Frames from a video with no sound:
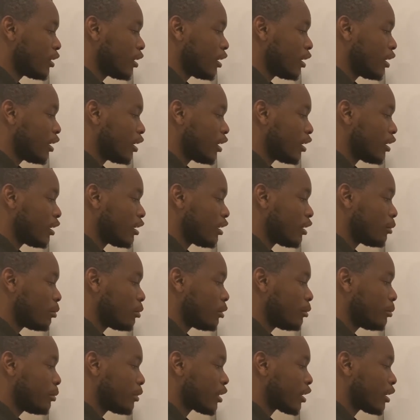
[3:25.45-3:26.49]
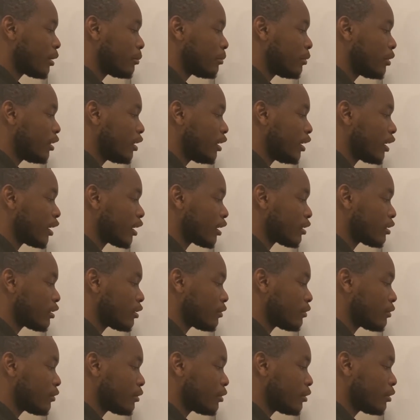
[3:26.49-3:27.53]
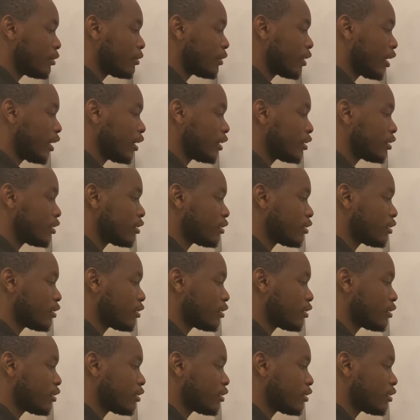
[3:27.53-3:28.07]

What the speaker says: and here will become negative. All right.